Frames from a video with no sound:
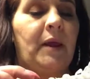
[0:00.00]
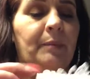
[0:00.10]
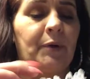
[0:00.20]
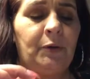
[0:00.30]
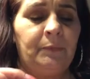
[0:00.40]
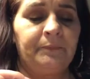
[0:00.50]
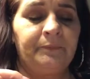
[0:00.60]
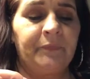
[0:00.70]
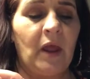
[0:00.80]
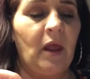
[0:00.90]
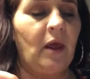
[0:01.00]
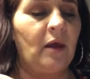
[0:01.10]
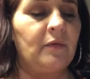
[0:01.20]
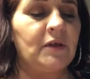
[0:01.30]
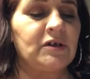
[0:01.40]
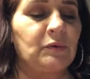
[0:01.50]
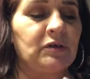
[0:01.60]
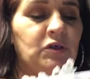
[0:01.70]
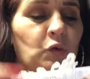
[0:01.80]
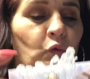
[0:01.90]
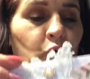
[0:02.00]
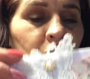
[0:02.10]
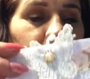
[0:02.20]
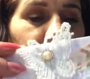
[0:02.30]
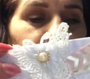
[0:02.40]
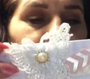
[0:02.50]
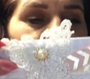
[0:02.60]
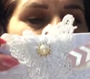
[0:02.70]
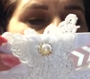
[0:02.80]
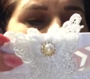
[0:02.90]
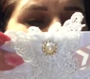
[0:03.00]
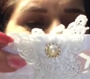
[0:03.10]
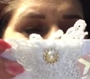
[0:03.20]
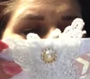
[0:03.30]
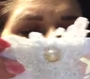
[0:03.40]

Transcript: paper. This one is really, really pretty. We have